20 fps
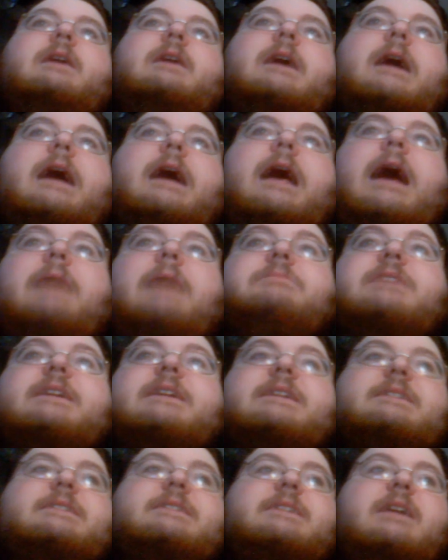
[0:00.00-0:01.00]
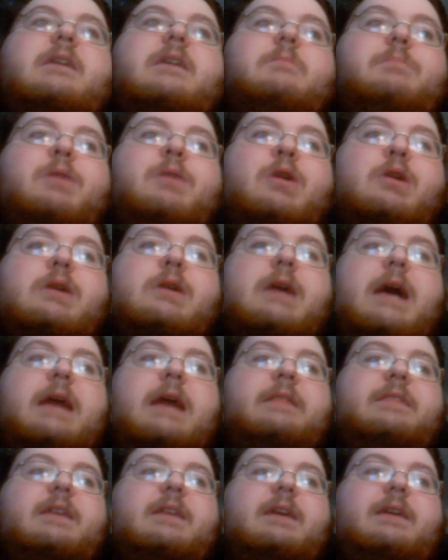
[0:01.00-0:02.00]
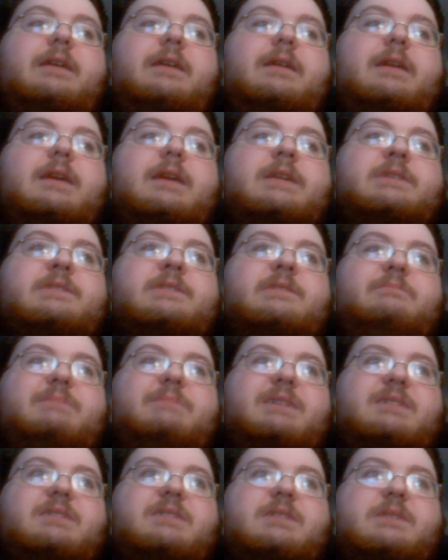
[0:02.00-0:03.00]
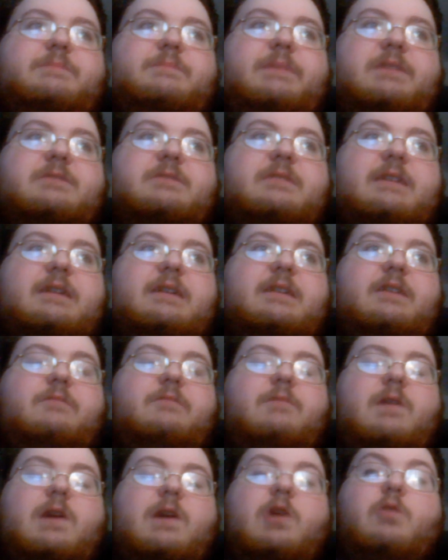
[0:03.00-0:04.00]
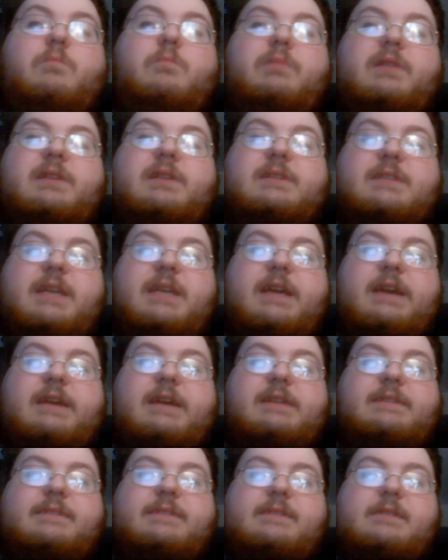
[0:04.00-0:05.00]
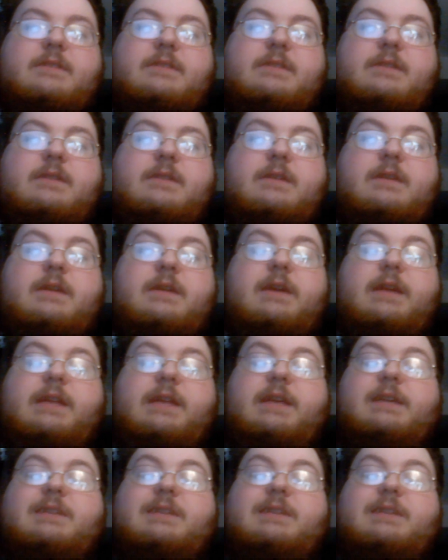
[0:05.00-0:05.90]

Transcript: I'm taking CM Punk. I think his submission specialty will help in this case, and he is a